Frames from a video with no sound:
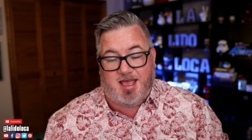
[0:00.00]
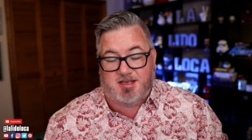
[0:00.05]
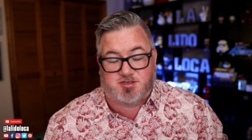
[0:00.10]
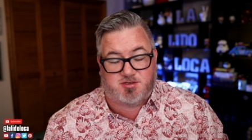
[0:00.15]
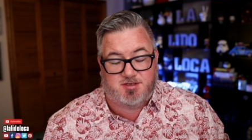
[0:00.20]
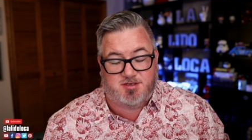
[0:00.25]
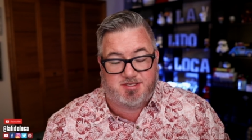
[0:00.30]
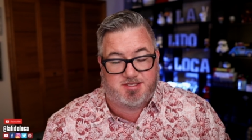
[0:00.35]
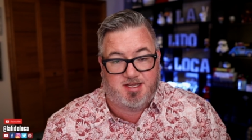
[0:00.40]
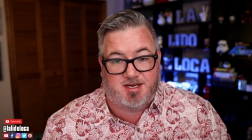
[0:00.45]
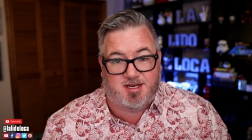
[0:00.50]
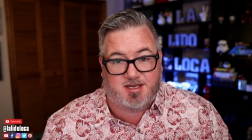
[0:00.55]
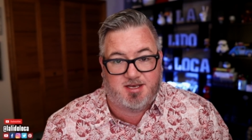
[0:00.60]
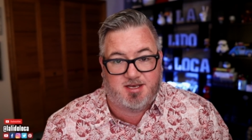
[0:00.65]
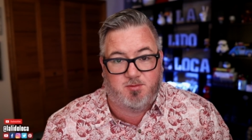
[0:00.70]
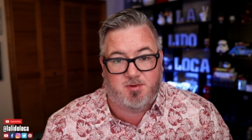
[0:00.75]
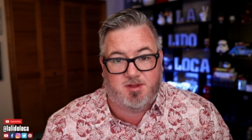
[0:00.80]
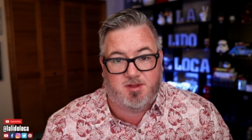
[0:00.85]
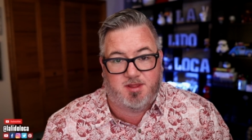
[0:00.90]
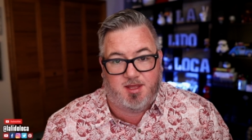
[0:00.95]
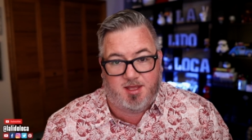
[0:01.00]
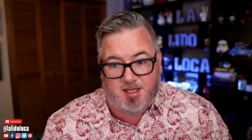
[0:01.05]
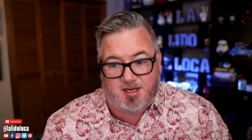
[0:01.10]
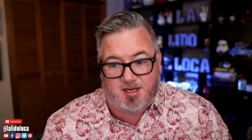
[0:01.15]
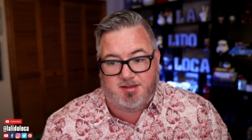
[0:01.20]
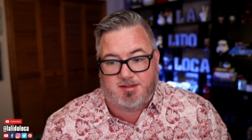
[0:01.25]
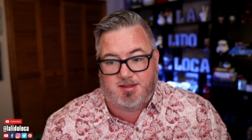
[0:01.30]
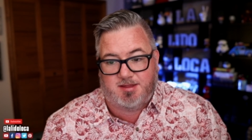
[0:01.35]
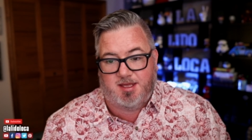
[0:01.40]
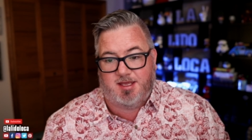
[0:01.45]
AstraZeneca with
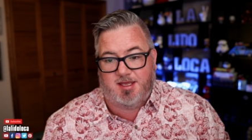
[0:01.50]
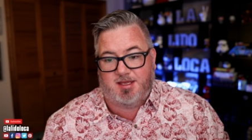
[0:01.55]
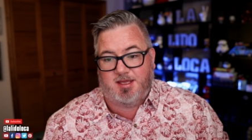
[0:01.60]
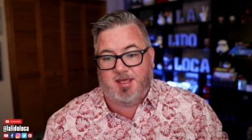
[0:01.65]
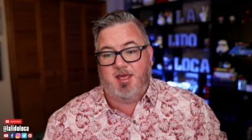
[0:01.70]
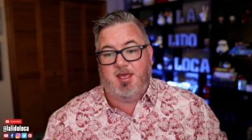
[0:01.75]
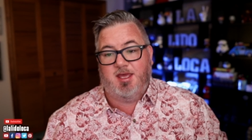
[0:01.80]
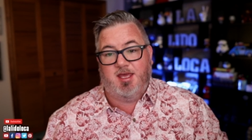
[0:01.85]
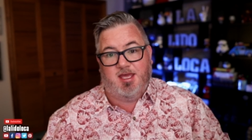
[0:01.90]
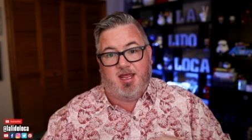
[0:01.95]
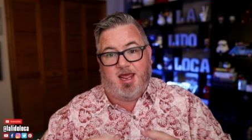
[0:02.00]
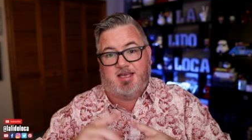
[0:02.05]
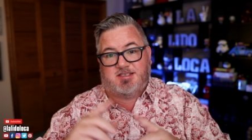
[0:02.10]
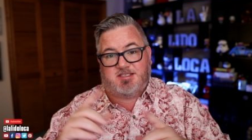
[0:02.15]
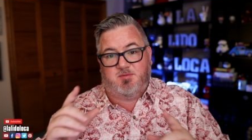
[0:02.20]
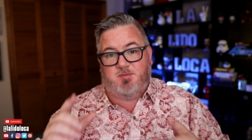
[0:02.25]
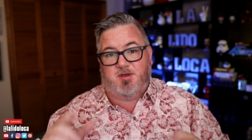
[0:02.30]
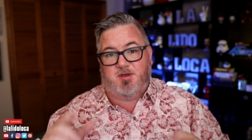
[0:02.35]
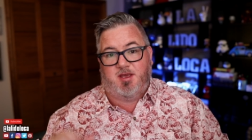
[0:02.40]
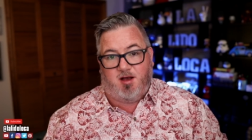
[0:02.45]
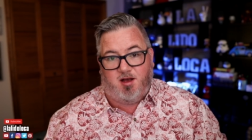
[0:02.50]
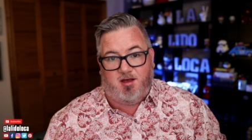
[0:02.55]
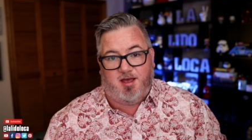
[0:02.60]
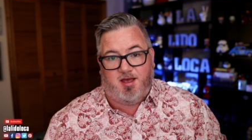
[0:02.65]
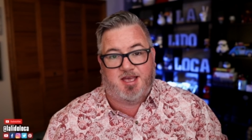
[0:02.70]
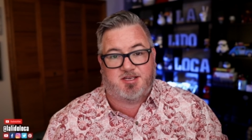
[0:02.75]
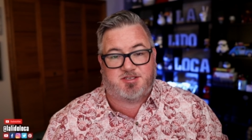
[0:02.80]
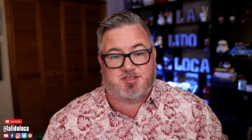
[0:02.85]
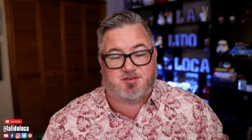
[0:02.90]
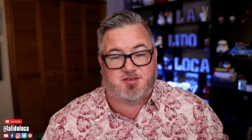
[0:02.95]
anything, it has to be all
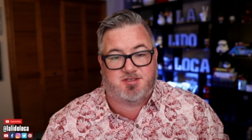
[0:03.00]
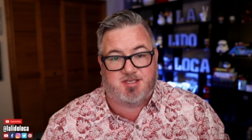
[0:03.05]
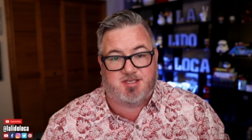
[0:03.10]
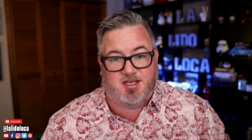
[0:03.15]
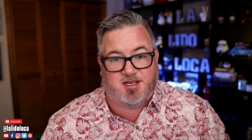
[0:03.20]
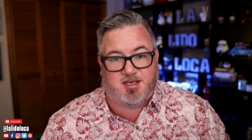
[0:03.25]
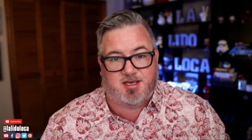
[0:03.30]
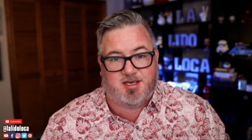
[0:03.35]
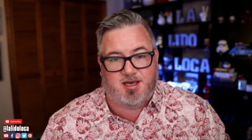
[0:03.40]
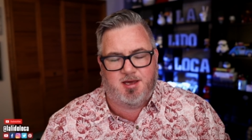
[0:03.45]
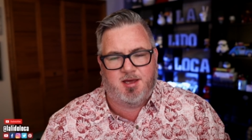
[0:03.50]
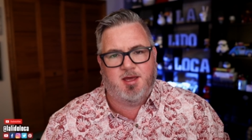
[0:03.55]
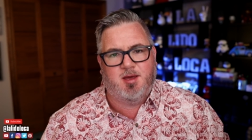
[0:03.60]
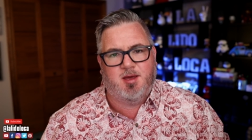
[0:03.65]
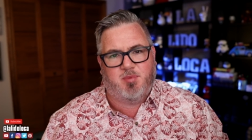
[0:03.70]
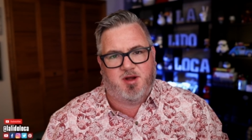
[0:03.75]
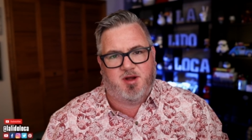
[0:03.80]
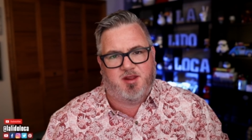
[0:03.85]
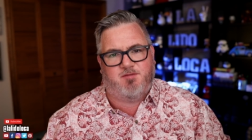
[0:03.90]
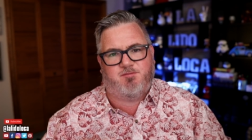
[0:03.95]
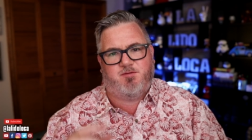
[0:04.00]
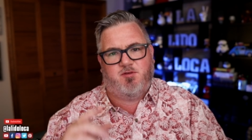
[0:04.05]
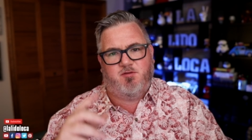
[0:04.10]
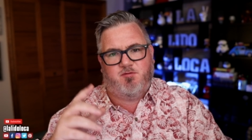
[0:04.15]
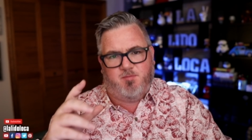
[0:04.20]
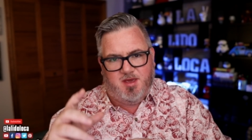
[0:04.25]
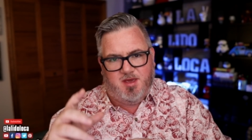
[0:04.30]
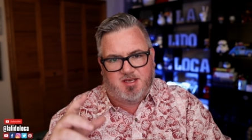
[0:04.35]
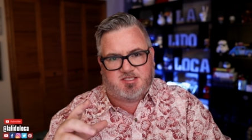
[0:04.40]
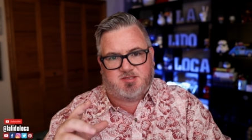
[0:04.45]
AstraZeneca. But if
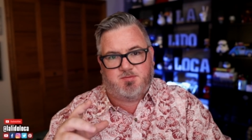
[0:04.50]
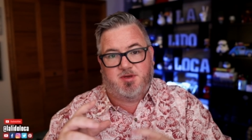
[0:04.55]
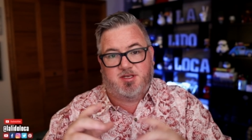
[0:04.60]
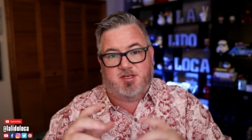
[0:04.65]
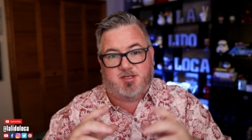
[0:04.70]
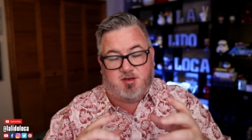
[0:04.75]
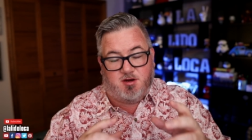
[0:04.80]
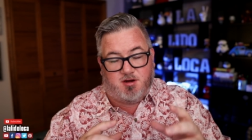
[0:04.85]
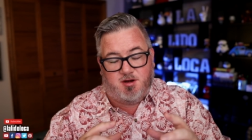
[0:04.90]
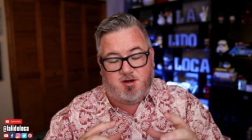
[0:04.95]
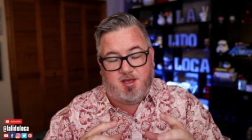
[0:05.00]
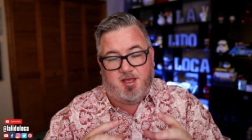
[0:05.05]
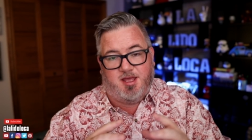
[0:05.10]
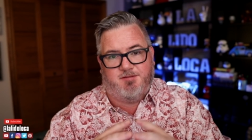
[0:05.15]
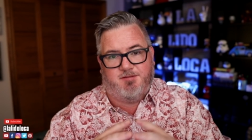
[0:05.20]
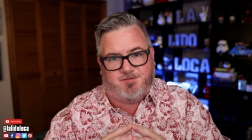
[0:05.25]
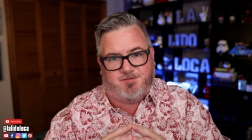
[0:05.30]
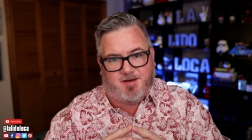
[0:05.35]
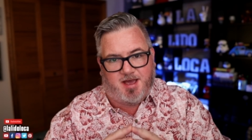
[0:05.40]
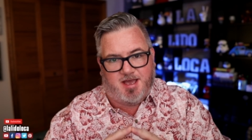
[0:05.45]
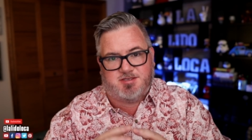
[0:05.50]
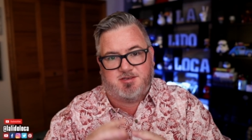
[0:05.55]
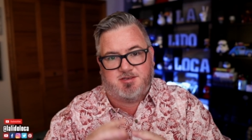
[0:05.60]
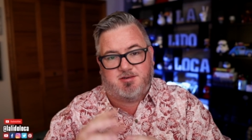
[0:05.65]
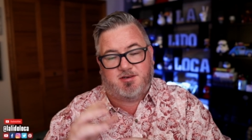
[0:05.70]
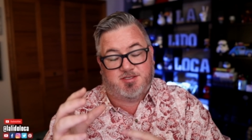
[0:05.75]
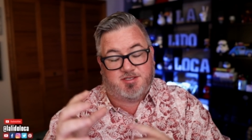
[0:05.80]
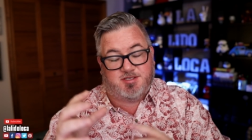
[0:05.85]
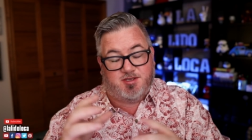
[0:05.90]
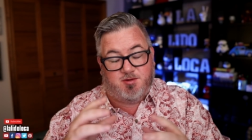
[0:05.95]
you've mixed Moderna and
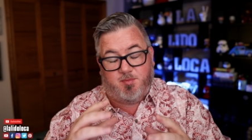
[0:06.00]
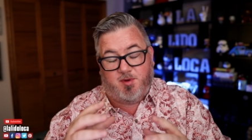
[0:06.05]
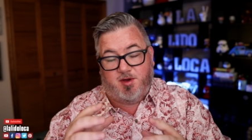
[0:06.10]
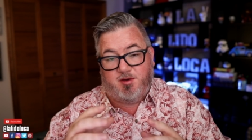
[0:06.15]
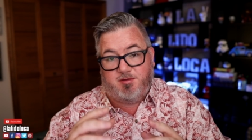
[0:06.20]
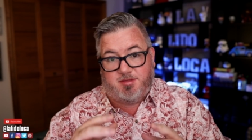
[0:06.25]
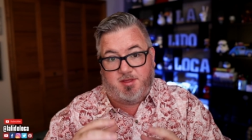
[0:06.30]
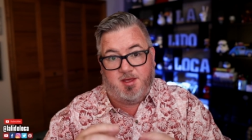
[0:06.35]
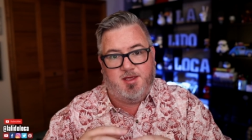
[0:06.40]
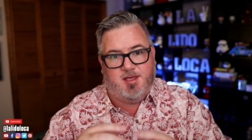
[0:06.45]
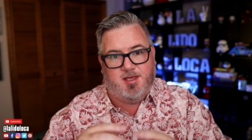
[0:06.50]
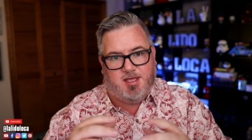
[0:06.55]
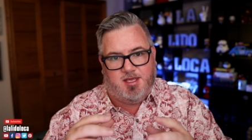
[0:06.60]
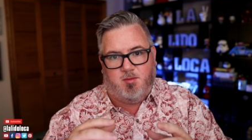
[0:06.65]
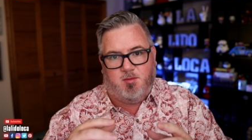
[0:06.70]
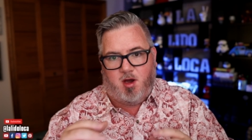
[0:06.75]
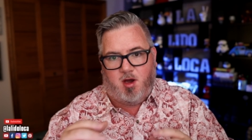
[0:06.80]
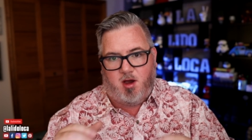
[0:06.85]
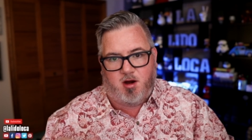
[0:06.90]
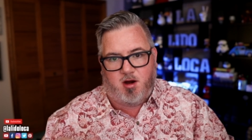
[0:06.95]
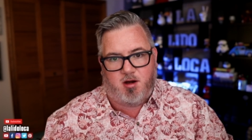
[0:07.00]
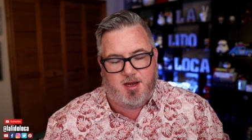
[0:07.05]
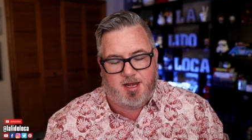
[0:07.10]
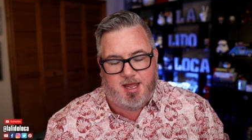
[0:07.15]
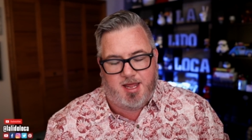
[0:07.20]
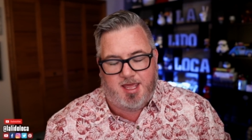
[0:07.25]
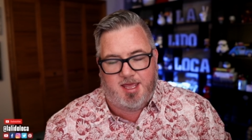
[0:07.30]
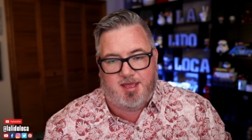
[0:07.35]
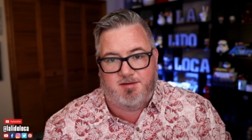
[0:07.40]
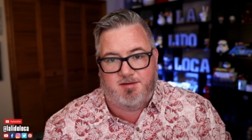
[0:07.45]
Pfizer, because they're both
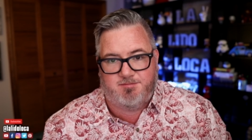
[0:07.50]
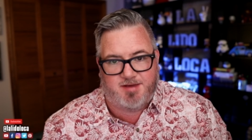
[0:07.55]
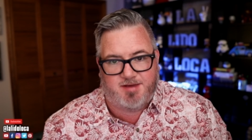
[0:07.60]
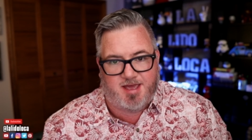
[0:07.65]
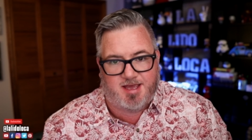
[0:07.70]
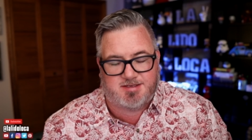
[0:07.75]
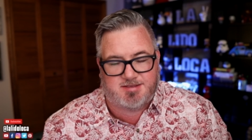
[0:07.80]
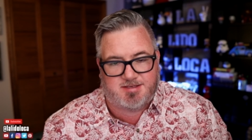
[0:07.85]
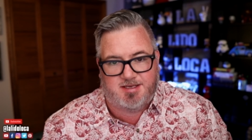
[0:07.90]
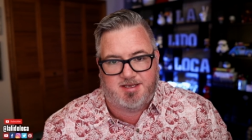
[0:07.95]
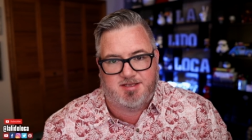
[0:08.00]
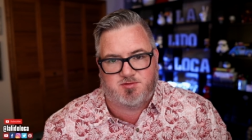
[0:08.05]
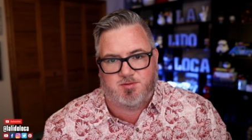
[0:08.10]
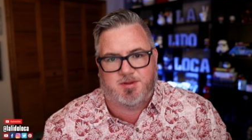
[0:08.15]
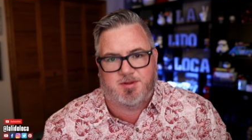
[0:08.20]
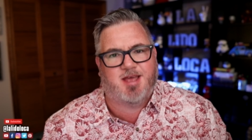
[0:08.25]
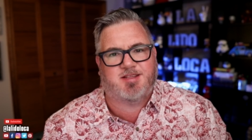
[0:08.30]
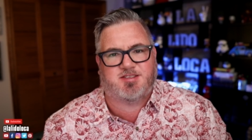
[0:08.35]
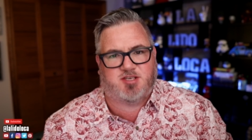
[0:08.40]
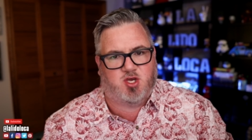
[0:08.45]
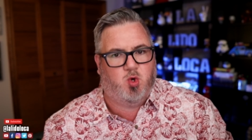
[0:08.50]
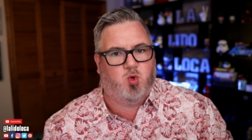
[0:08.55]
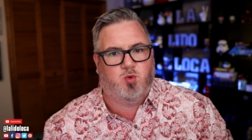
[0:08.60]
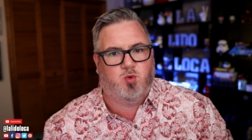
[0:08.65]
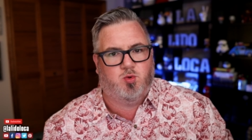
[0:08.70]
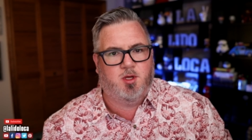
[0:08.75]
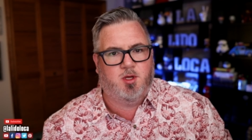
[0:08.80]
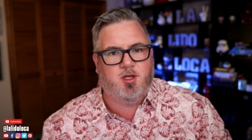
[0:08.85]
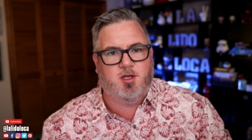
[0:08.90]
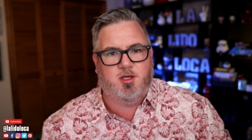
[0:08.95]
mRNA vaccines, well, that's
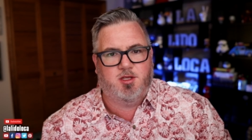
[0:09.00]
cool.